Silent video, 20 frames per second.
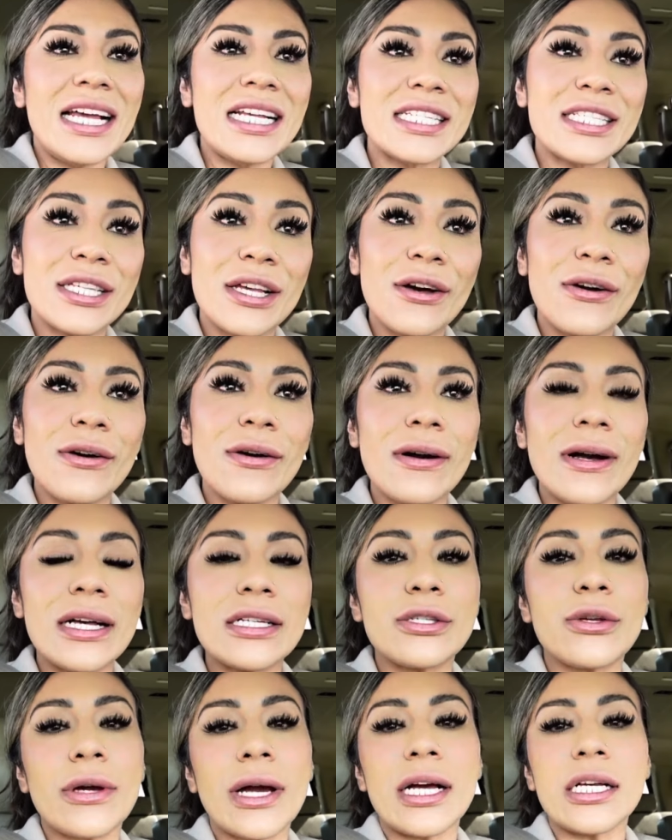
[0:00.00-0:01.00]
So
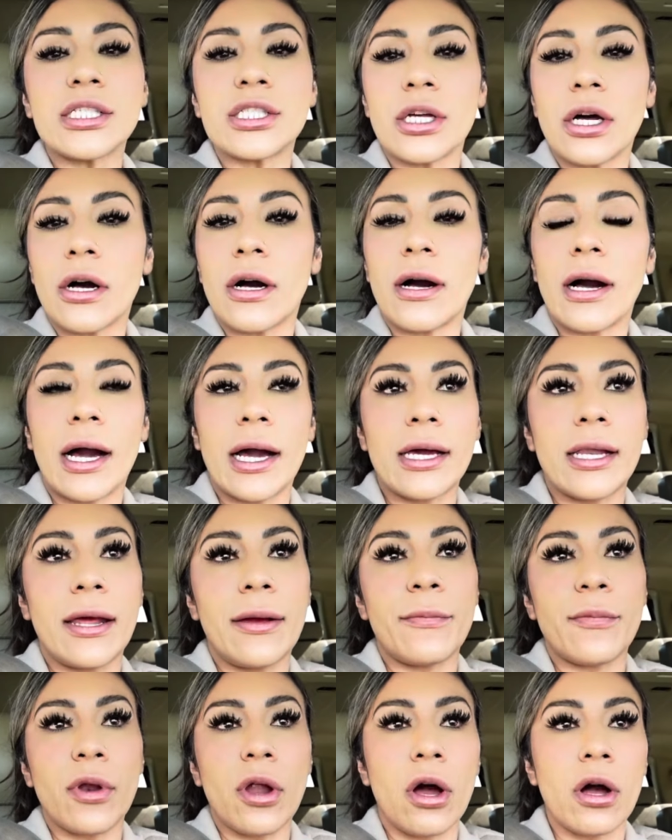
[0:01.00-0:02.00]
as you guys saw, I
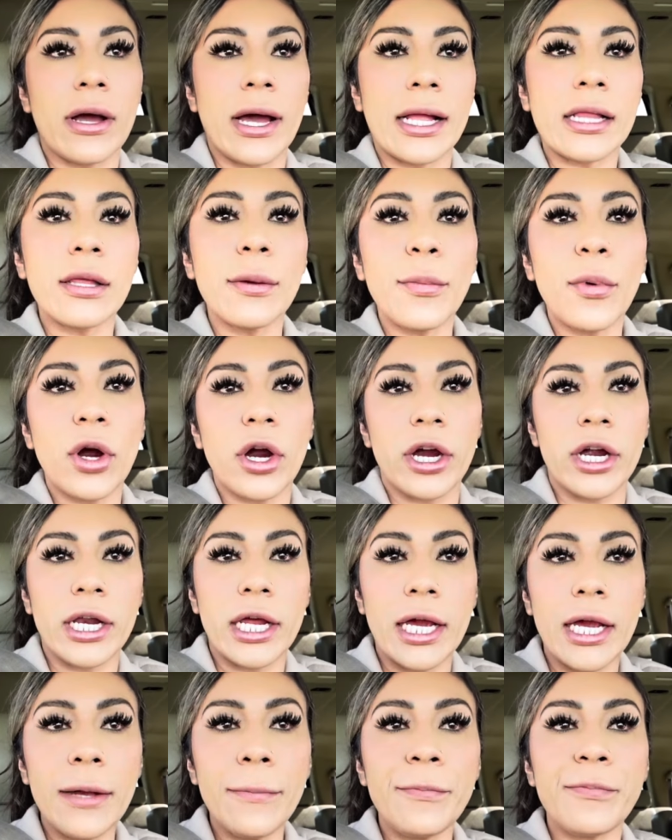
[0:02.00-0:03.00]
didn't vlog at the
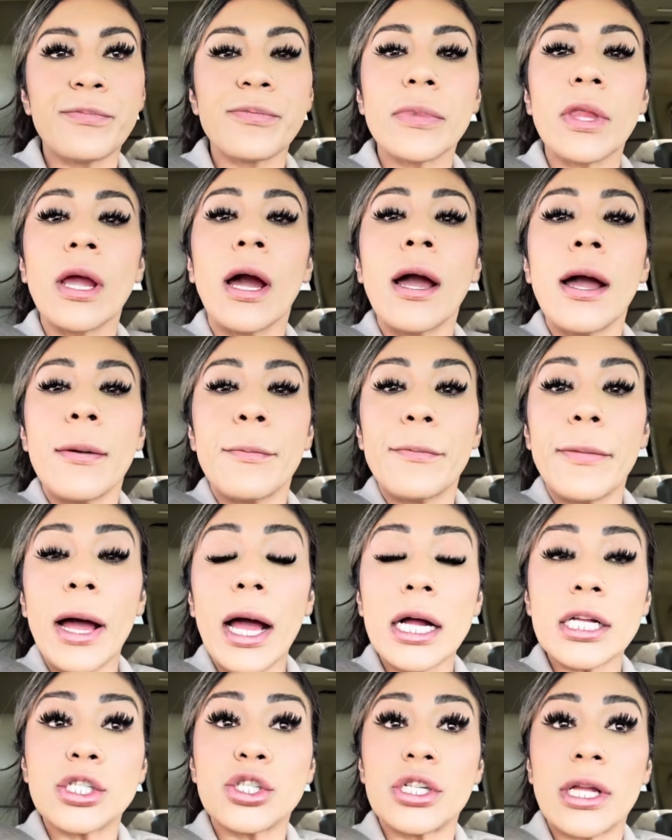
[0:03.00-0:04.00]
party.
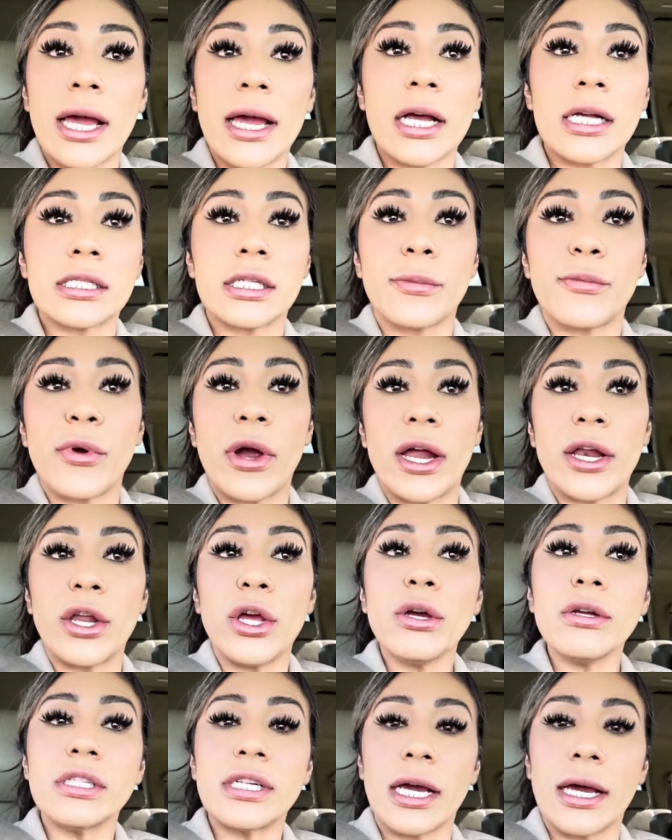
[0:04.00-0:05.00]
But today is a brand
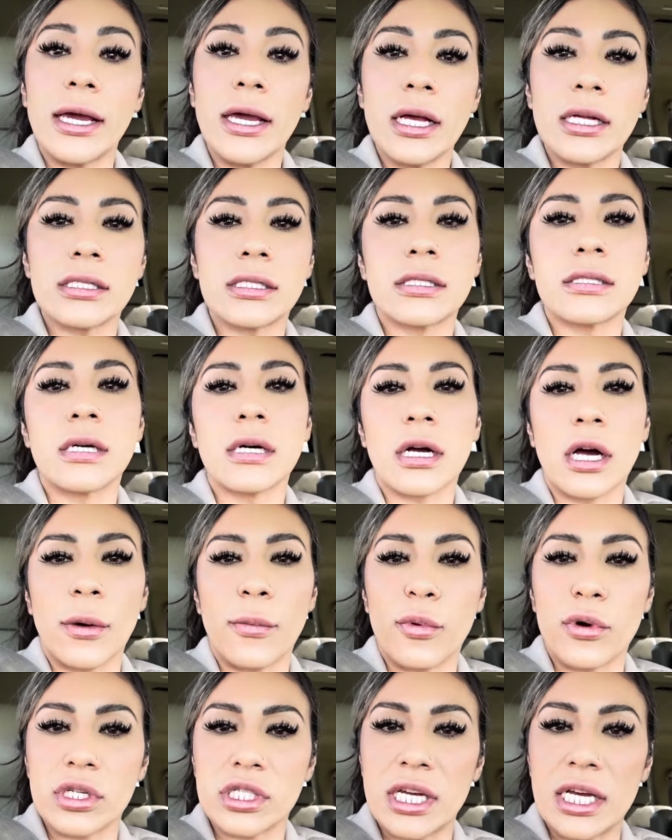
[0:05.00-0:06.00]
new day. It's a
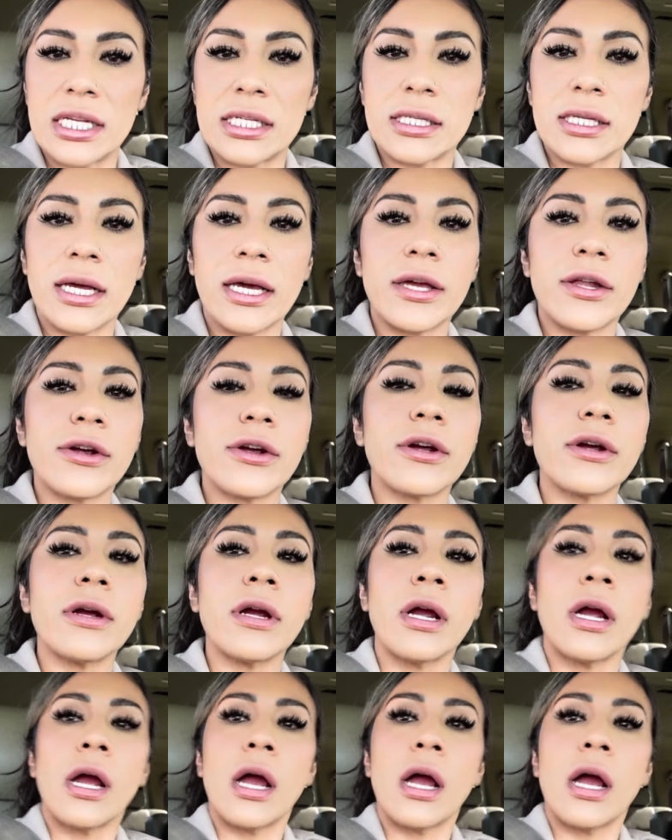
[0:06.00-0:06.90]
couple of days later.